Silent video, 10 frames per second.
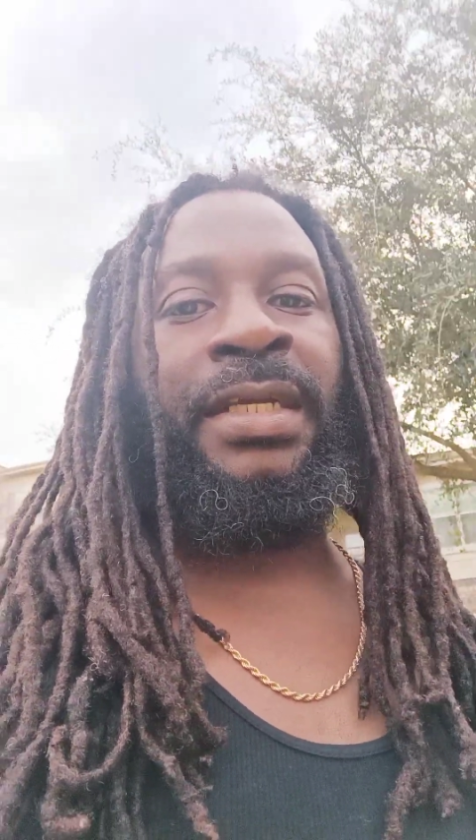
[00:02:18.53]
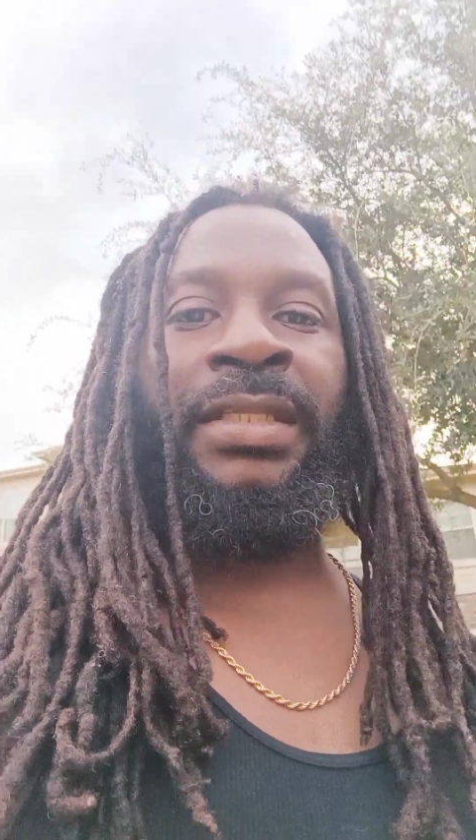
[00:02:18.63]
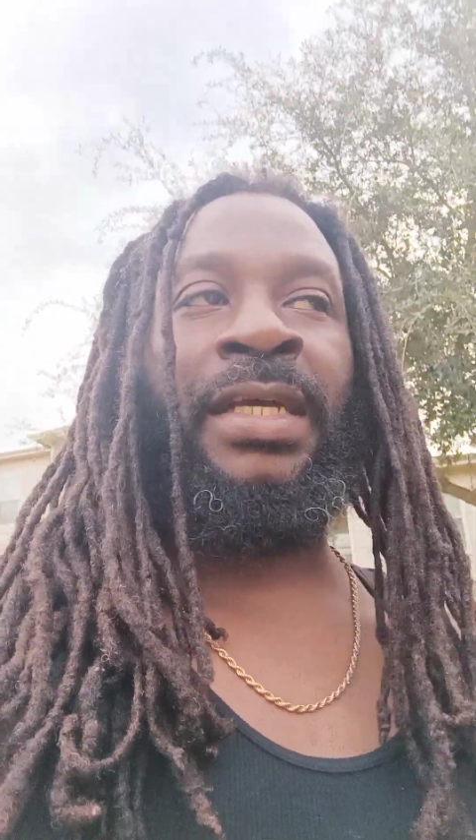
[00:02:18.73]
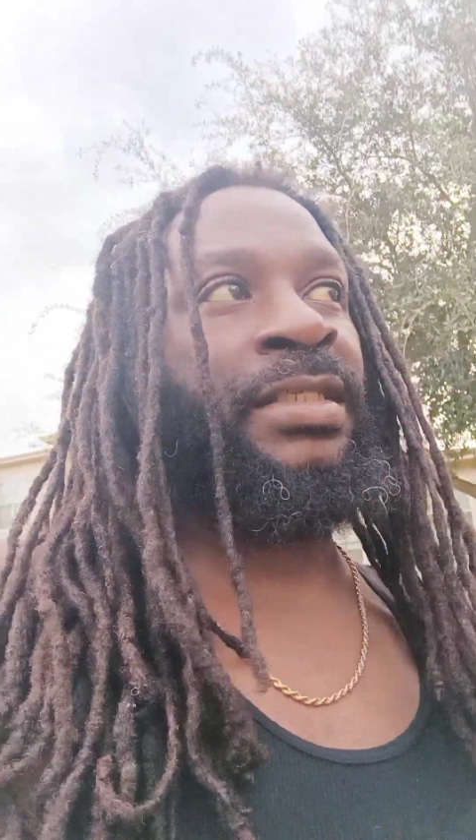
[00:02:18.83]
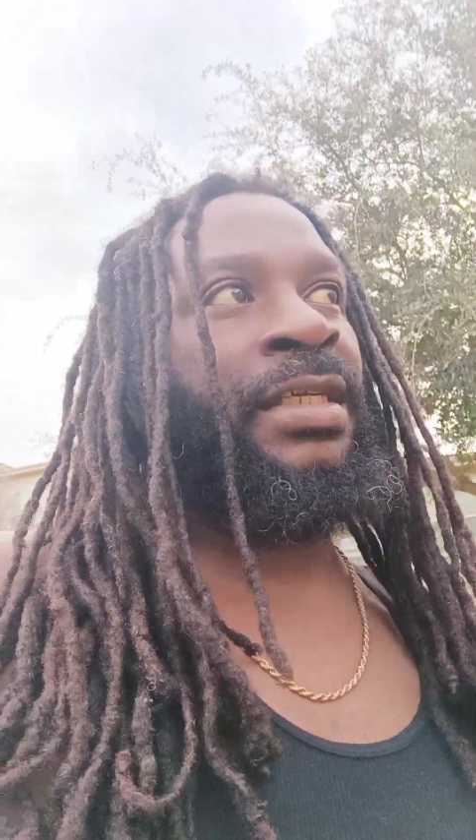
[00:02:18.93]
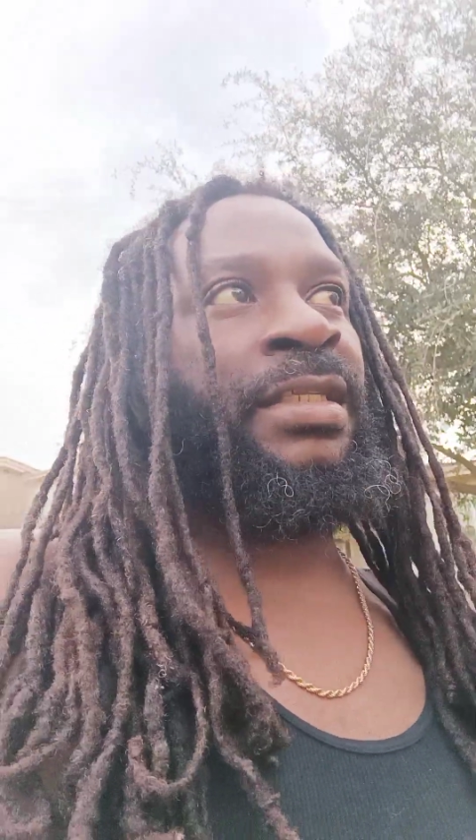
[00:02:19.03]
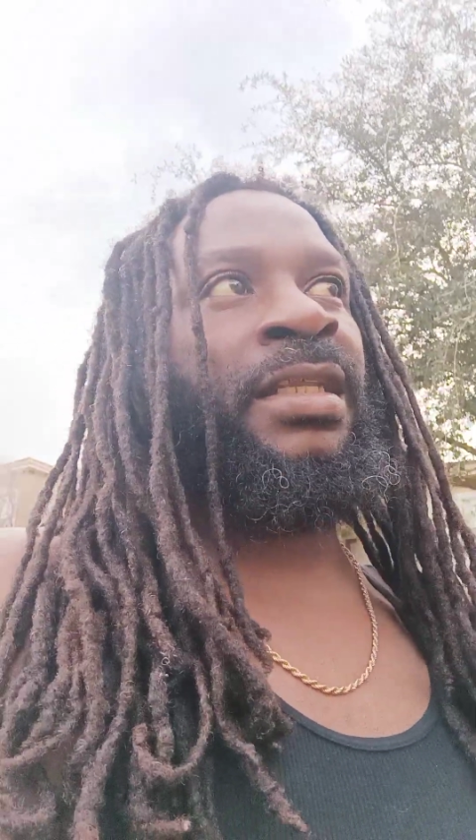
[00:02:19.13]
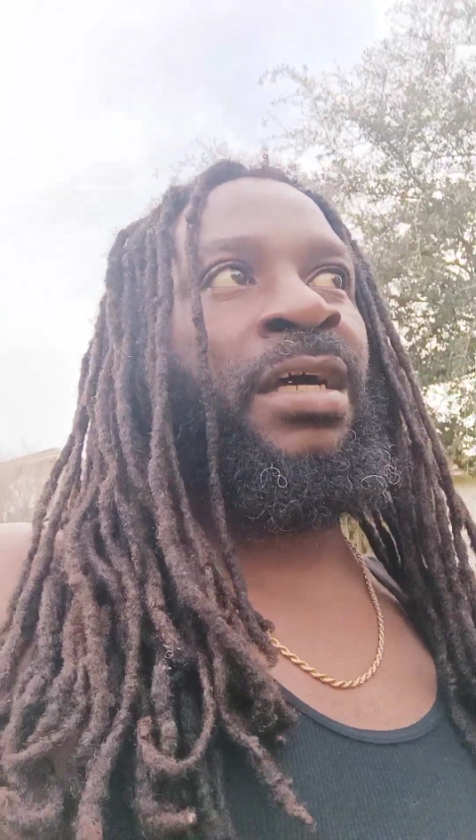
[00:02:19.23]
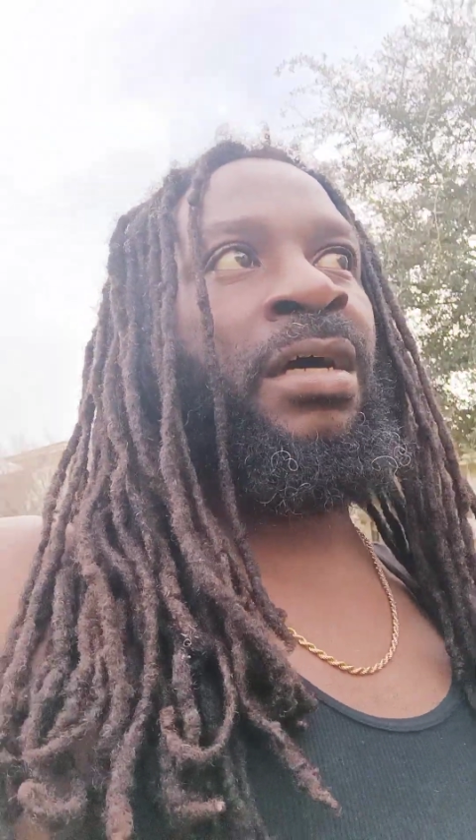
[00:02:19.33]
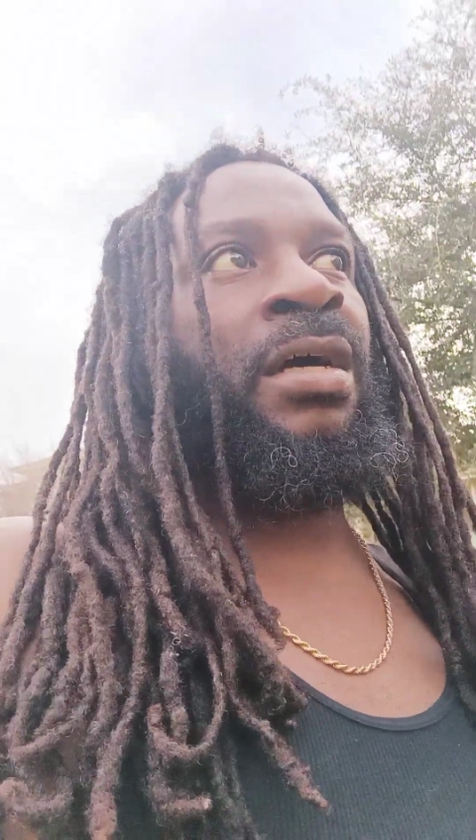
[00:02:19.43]
that shit,
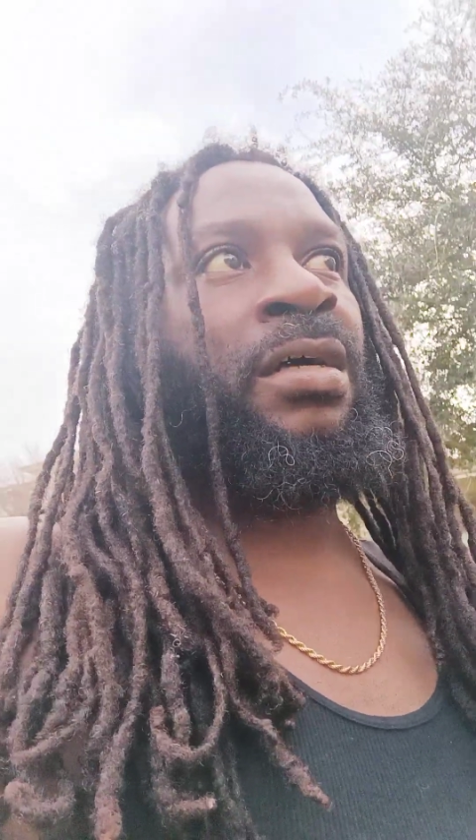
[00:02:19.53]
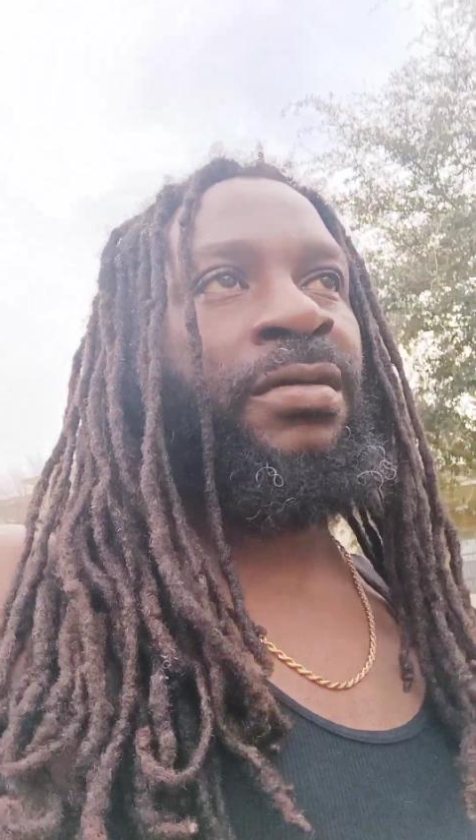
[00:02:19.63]
dog.